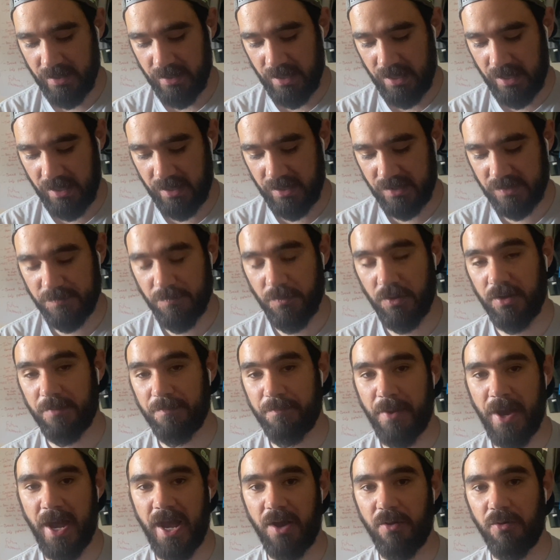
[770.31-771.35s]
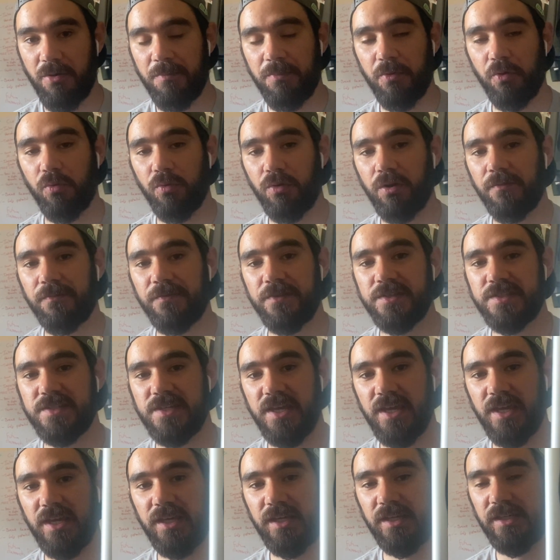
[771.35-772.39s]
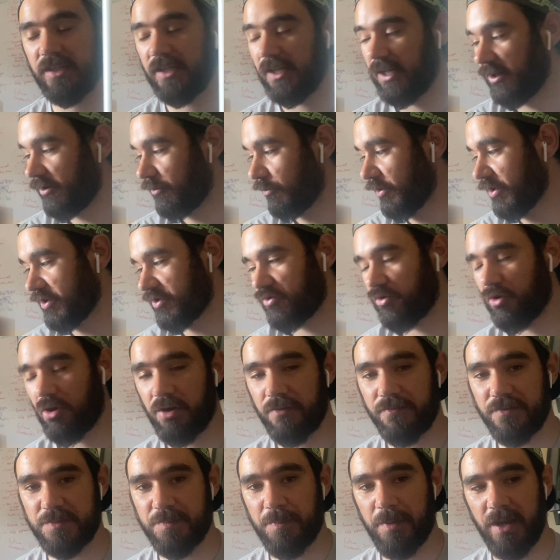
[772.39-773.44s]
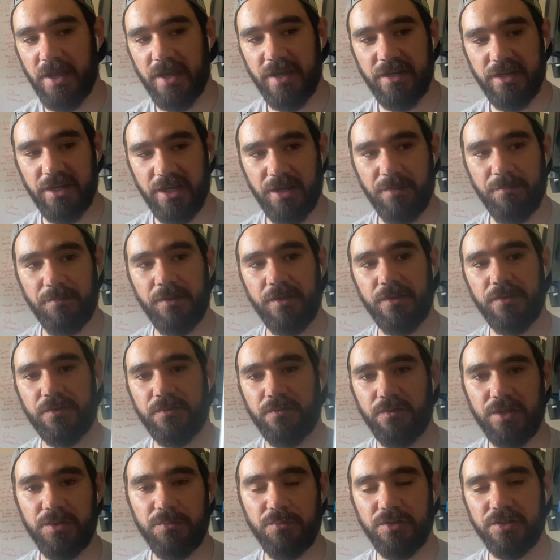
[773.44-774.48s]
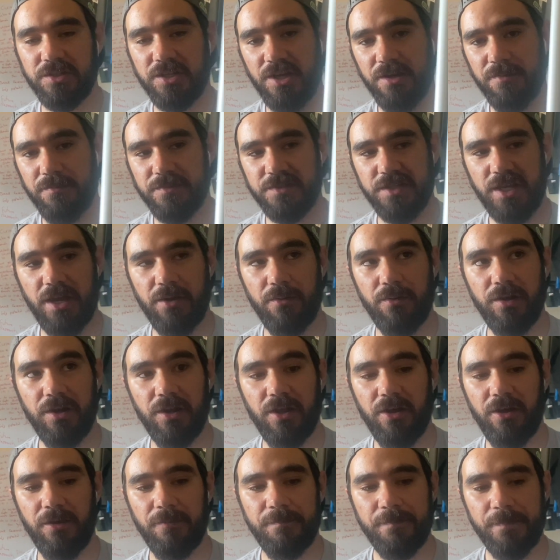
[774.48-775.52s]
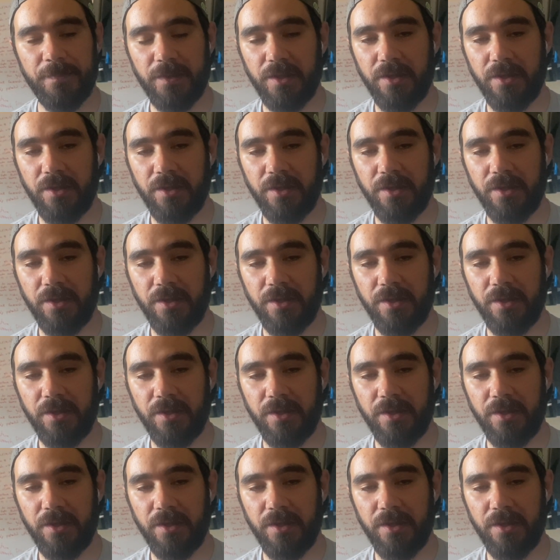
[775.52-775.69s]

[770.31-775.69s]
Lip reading: It is my power ball off the tee. When driver's playing up, 3-wood comes out a lot.